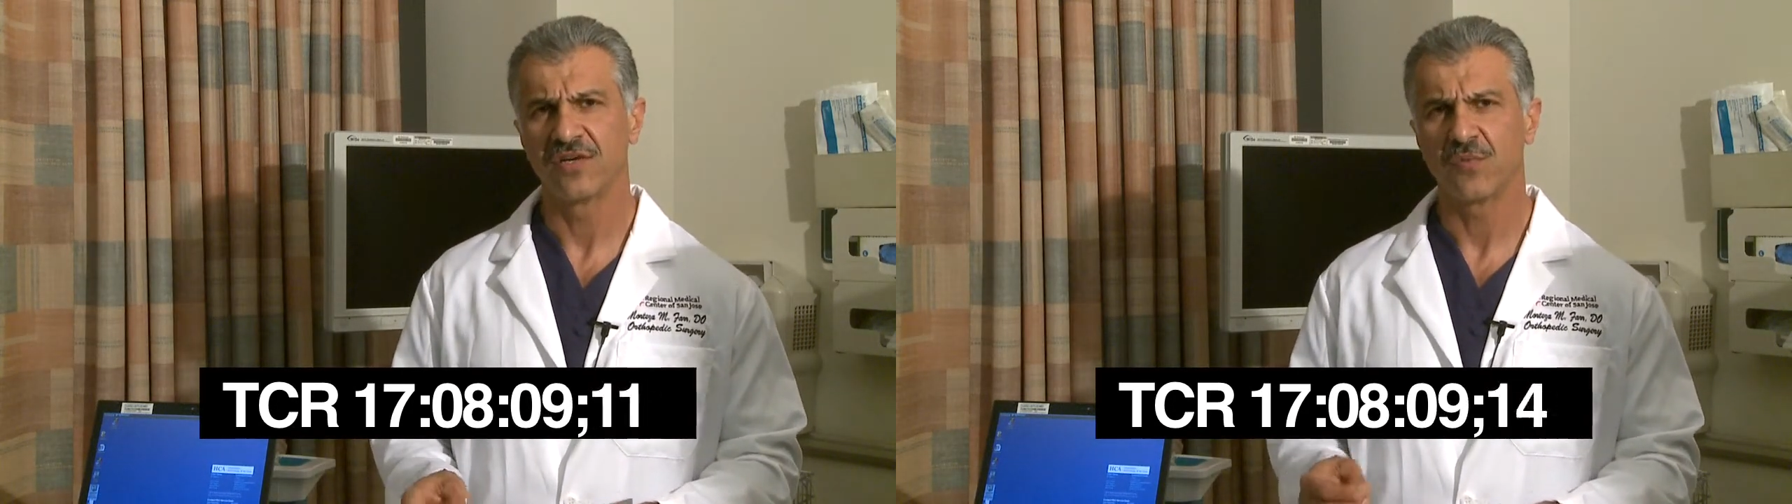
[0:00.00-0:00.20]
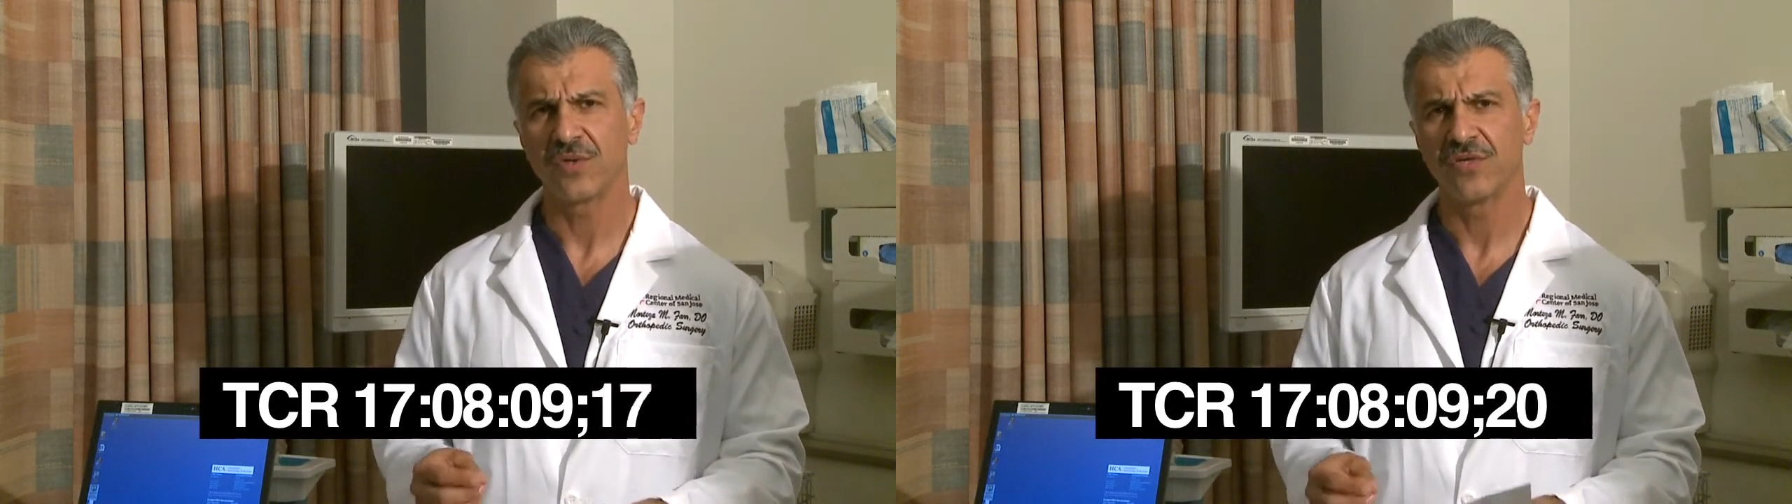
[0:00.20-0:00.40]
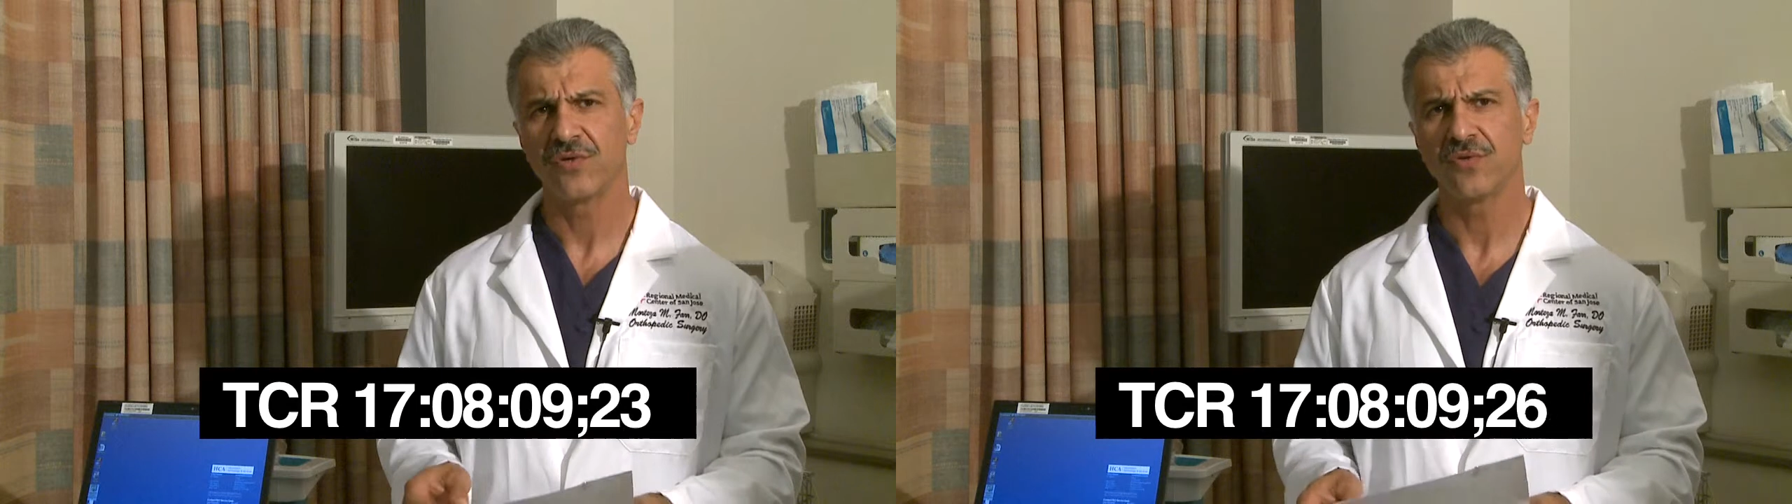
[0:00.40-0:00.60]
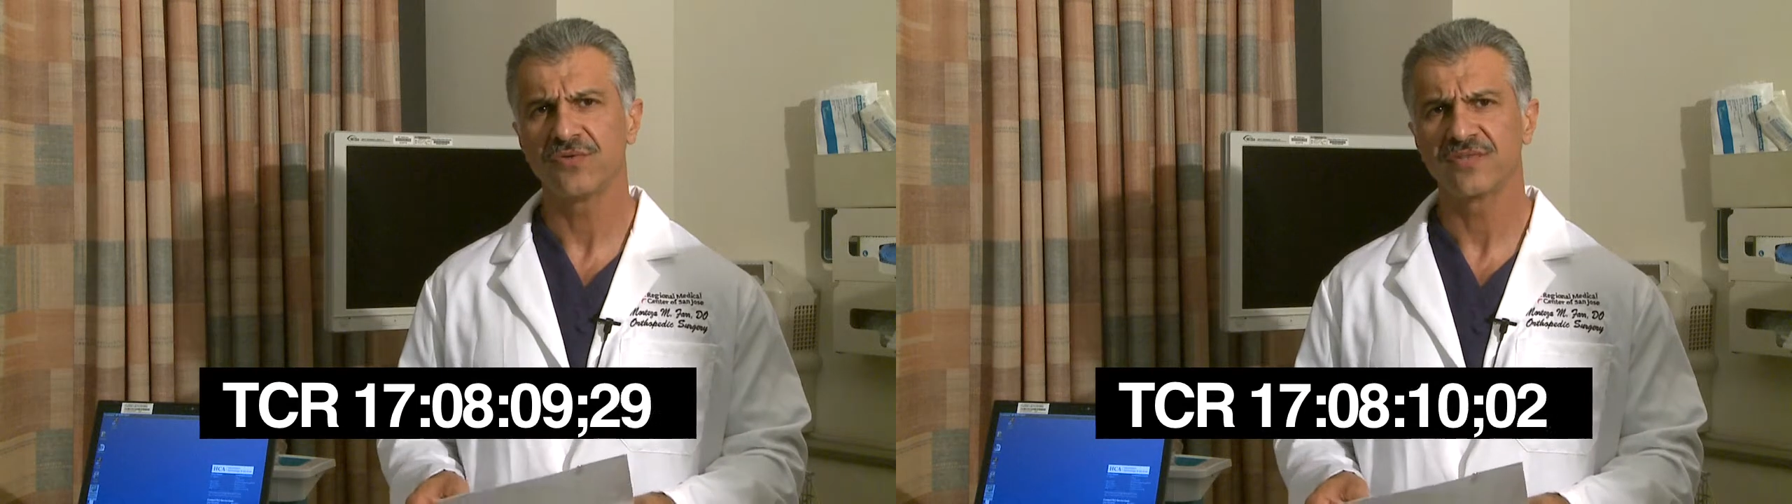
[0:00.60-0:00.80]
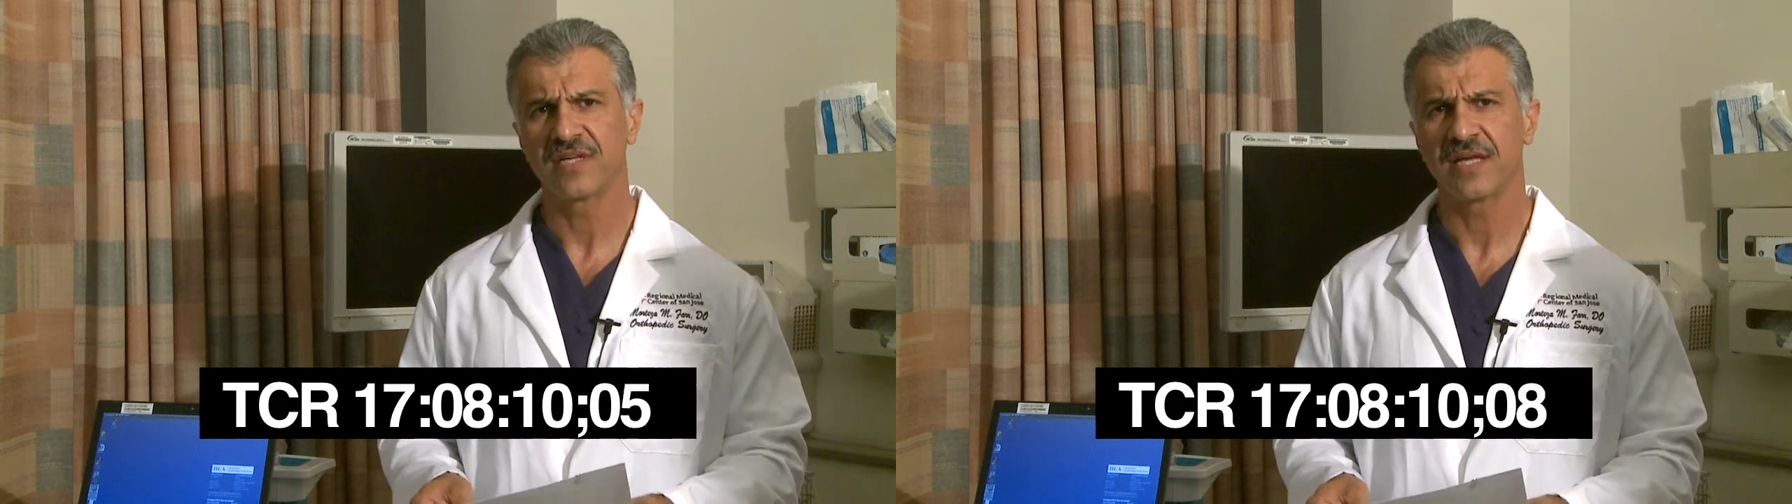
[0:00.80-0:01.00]
we
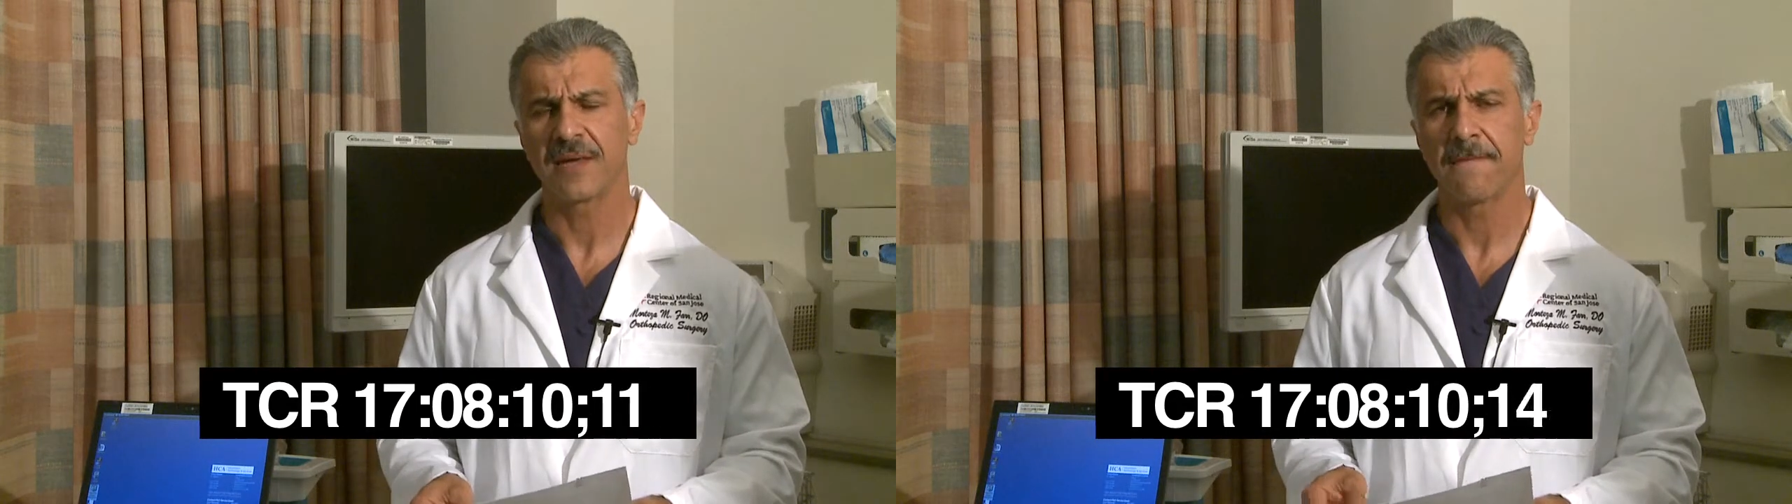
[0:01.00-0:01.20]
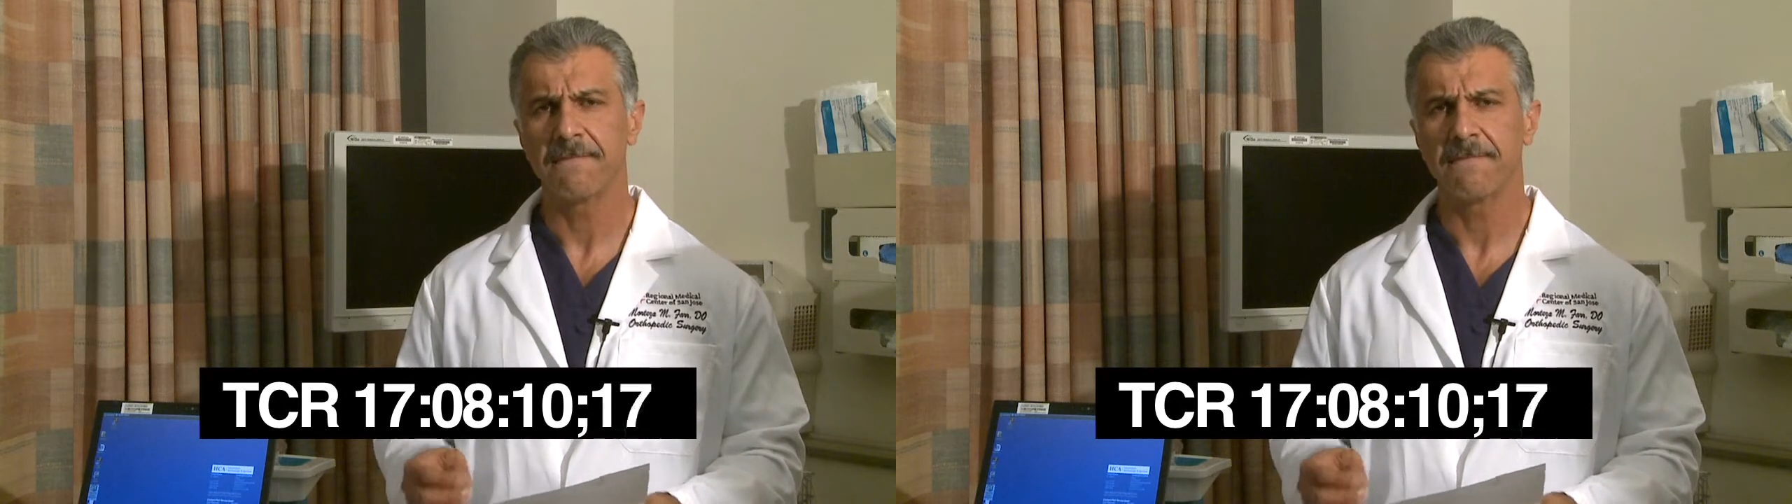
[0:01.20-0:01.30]
use a